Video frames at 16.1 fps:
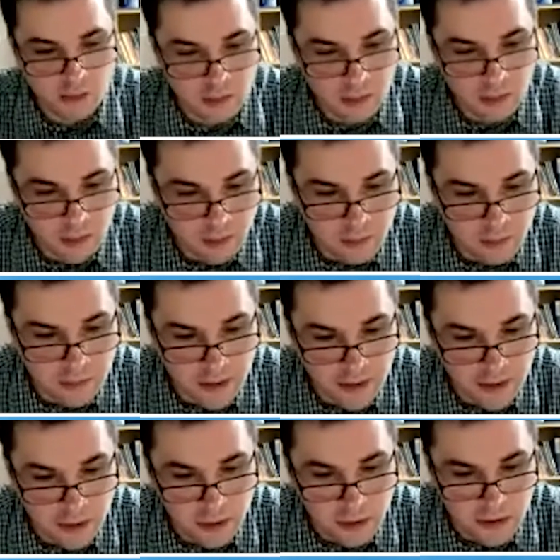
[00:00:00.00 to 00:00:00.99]
Black
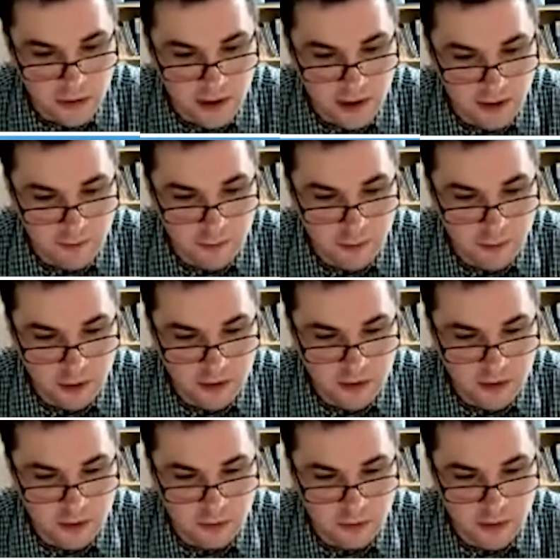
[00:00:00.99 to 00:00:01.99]
could have blocked
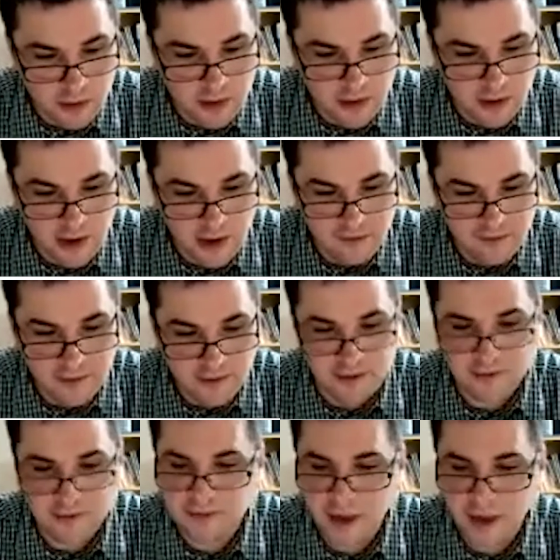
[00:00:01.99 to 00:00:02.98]
with a5.
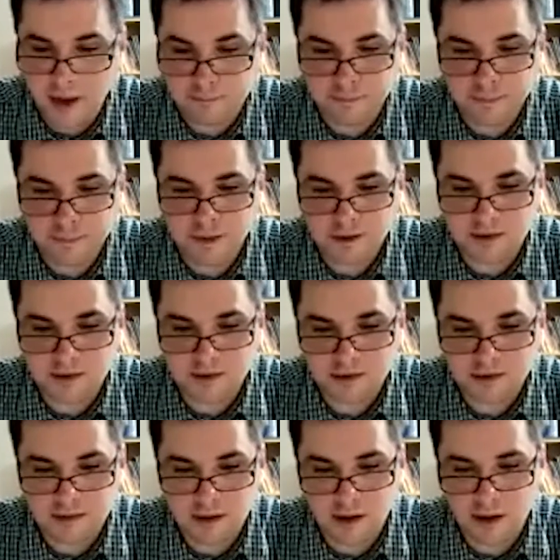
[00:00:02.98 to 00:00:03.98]
Yeah, this is
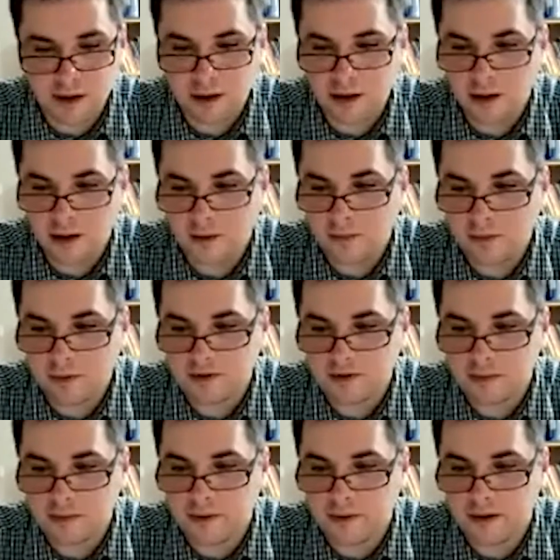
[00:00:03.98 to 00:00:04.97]
a
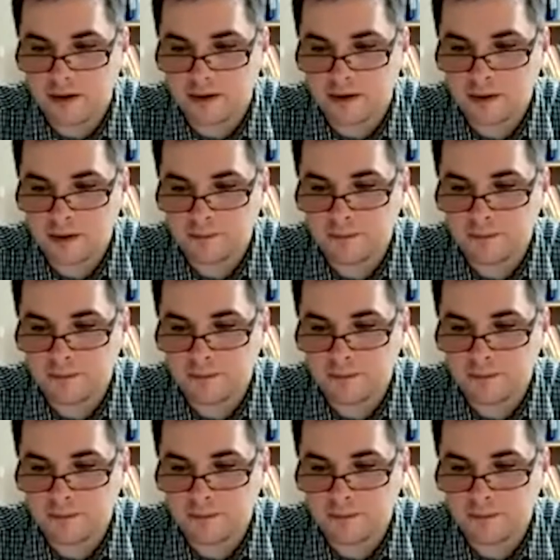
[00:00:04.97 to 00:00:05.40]
possible idea.